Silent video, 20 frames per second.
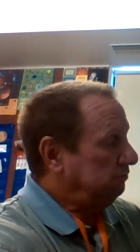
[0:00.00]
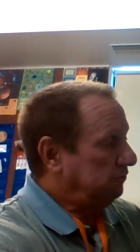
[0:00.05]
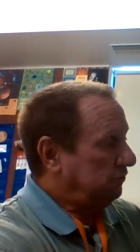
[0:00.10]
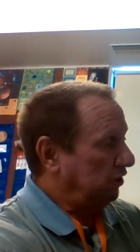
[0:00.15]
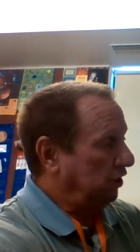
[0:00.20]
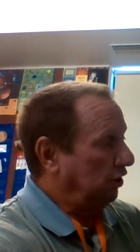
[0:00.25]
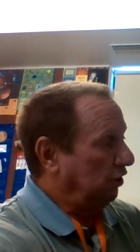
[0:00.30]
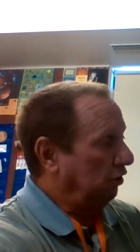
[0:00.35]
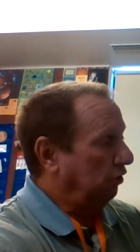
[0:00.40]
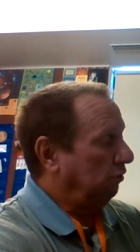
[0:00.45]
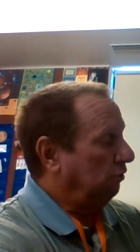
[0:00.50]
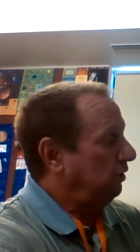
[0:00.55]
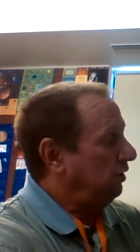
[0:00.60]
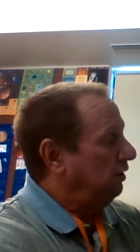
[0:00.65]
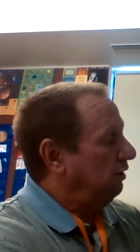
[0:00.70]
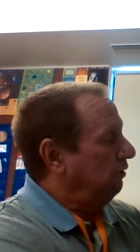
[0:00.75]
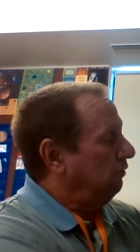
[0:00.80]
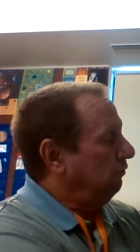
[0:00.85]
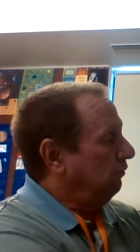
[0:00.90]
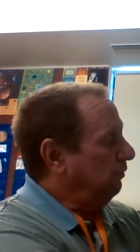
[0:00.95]
So
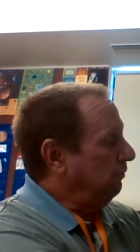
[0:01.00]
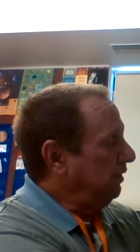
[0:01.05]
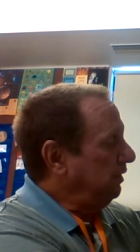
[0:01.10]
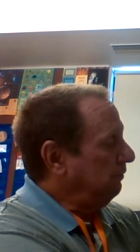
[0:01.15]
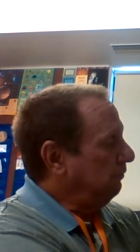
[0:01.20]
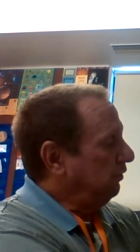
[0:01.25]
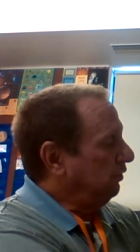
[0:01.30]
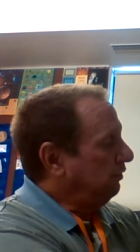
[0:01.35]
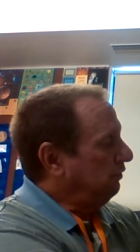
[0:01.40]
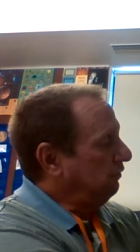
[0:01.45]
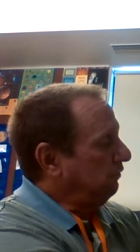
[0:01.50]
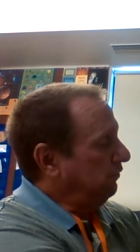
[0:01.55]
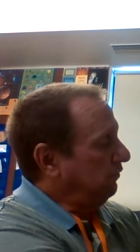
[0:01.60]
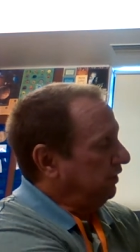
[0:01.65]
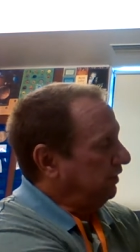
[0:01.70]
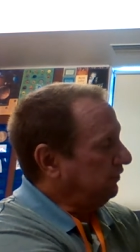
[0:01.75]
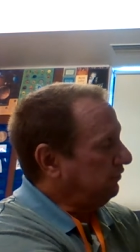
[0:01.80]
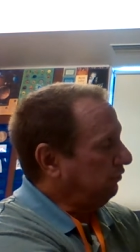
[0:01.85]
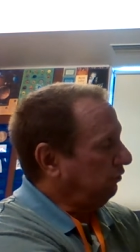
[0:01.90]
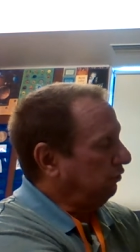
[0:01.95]
Remember,
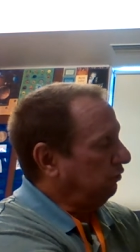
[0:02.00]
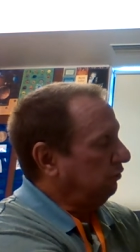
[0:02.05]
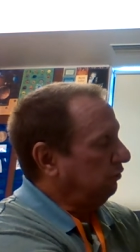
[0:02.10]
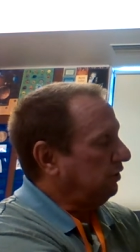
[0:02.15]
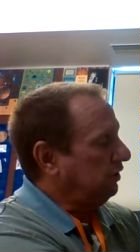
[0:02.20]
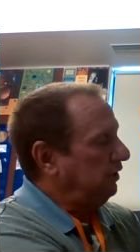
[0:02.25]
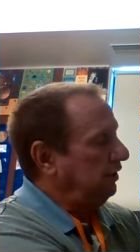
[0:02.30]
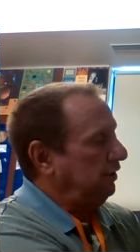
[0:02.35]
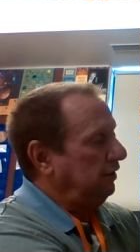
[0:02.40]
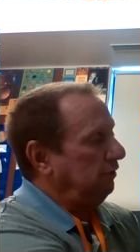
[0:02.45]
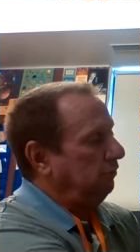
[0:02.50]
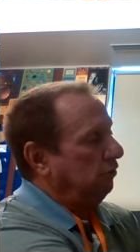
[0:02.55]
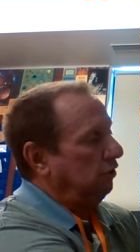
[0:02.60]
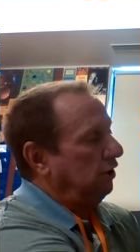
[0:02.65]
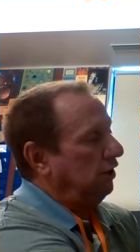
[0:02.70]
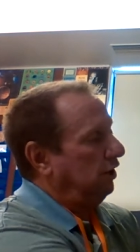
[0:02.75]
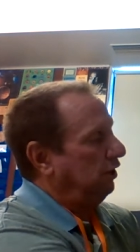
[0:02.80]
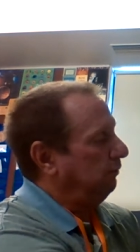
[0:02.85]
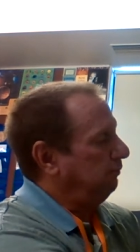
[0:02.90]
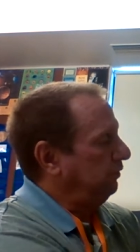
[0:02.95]
this little key
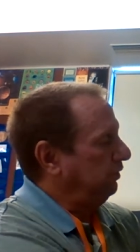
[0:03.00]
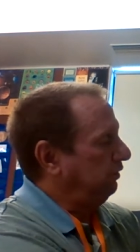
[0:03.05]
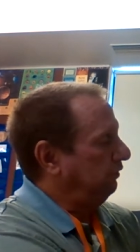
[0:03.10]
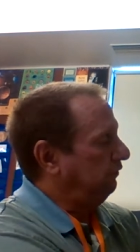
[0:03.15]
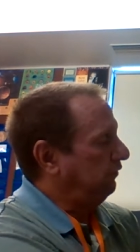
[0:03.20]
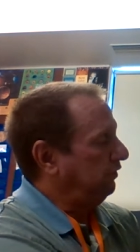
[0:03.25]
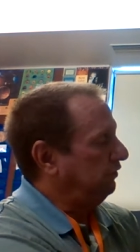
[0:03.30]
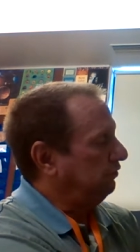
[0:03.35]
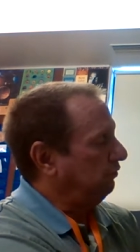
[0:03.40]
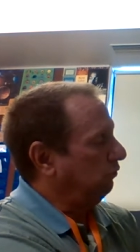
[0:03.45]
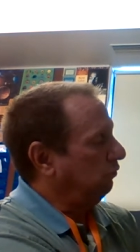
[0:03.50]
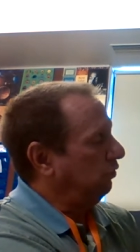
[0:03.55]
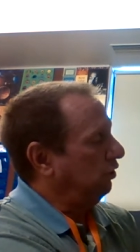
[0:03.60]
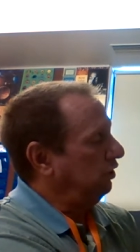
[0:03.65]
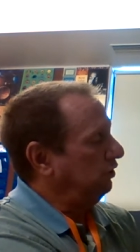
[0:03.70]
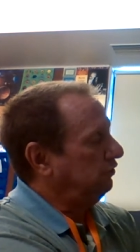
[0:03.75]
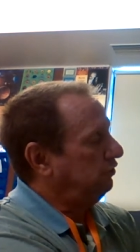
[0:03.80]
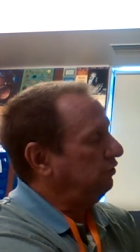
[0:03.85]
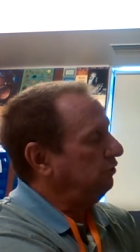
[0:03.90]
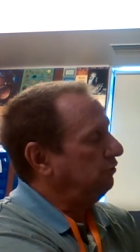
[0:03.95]
will help you. If it's a
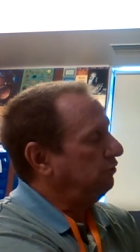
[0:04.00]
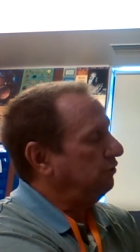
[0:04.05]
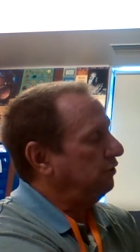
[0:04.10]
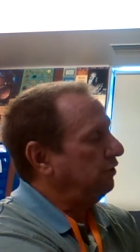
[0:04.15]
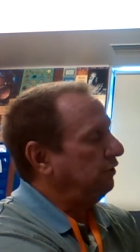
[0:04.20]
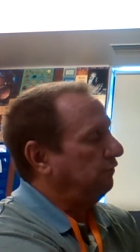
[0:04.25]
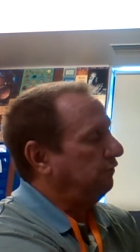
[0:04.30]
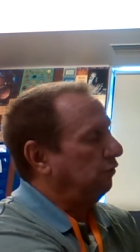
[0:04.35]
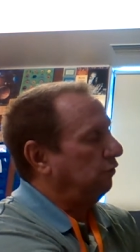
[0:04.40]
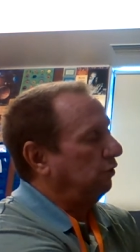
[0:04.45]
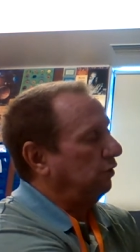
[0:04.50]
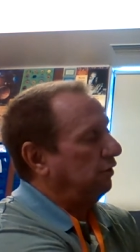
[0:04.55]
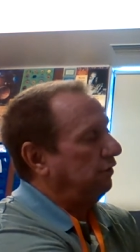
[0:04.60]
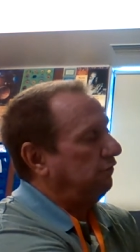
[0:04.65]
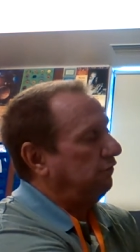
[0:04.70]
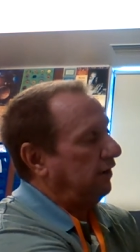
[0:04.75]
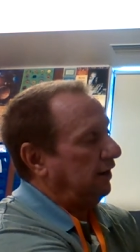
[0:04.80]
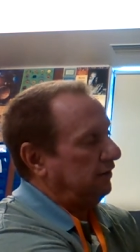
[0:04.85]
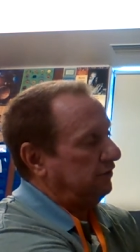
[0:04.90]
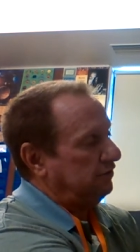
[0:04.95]
one, two, three, or four,
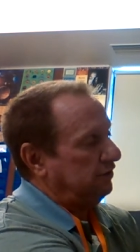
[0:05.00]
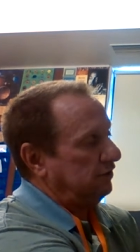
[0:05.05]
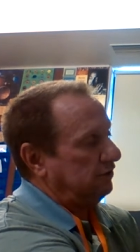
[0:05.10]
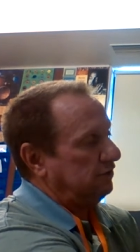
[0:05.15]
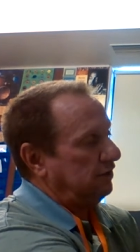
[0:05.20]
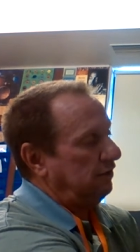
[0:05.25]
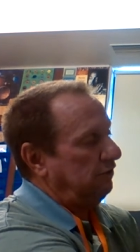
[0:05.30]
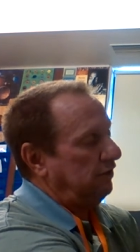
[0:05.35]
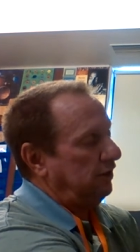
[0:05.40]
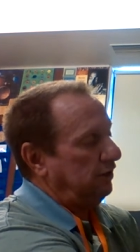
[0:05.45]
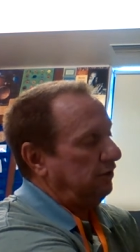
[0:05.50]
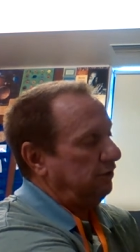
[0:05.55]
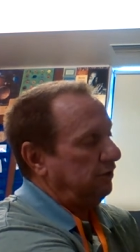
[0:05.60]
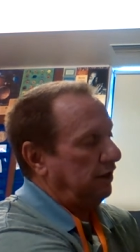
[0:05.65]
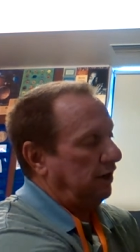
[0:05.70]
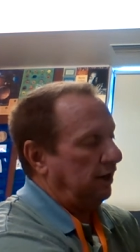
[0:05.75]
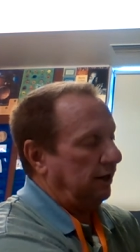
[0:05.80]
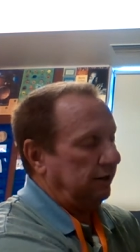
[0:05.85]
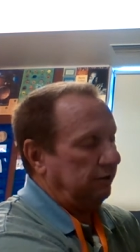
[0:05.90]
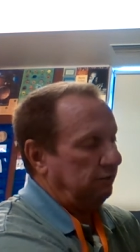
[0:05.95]
five, six, seven, eight, or
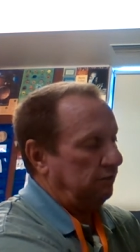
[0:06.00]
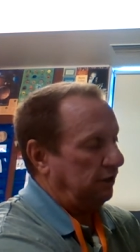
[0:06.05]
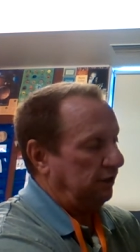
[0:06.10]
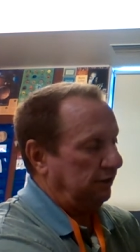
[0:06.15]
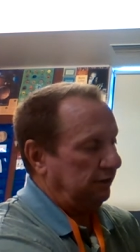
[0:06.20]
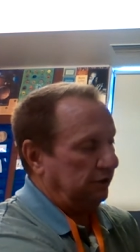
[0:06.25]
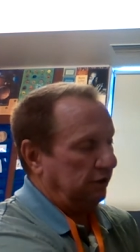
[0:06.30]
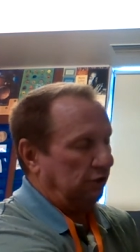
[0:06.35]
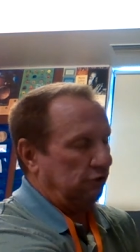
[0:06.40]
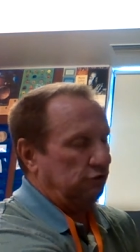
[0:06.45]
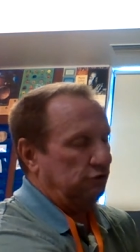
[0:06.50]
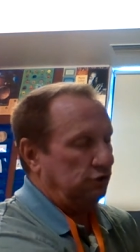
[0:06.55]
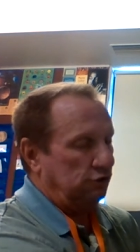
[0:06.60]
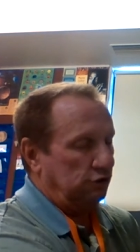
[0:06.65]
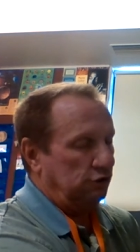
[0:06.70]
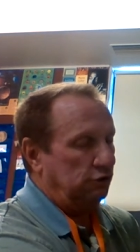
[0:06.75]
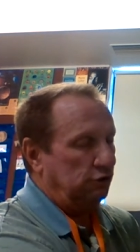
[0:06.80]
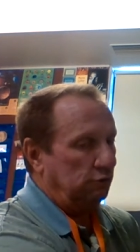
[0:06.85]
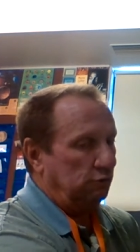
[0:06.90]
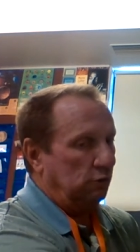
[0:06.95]
nine, it tells you
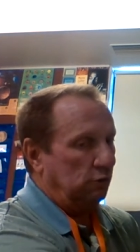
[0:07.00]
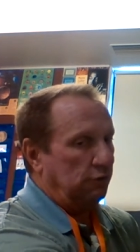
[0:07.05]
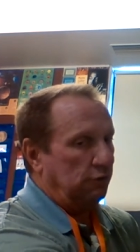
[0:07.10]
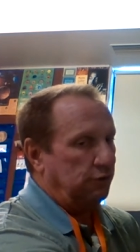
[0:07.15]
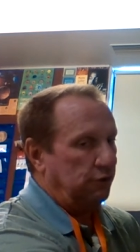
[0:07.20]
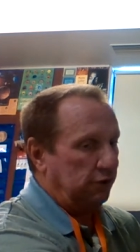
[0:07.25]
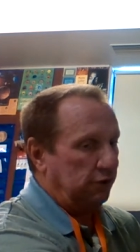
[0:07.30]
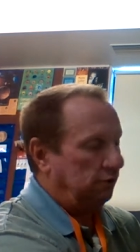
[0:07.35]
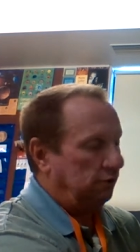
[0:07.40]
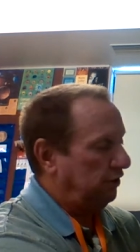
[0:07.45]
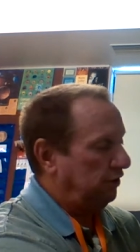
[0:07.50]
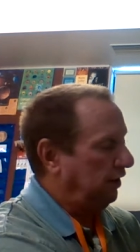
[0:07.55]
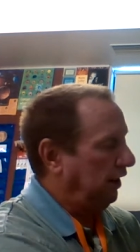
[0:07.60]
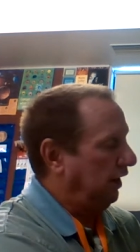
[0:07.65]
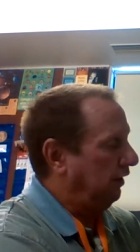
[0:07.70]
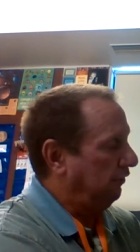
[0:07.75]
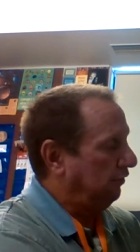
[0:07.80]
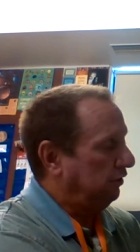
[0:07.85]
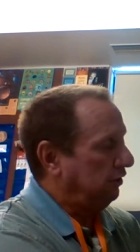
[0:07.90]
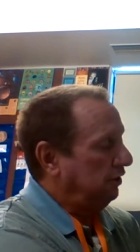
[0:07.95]
to do one thing or the
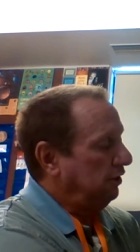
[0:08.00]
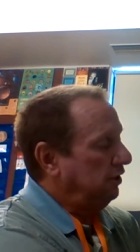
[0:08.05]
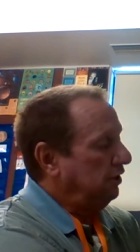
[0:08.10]
other.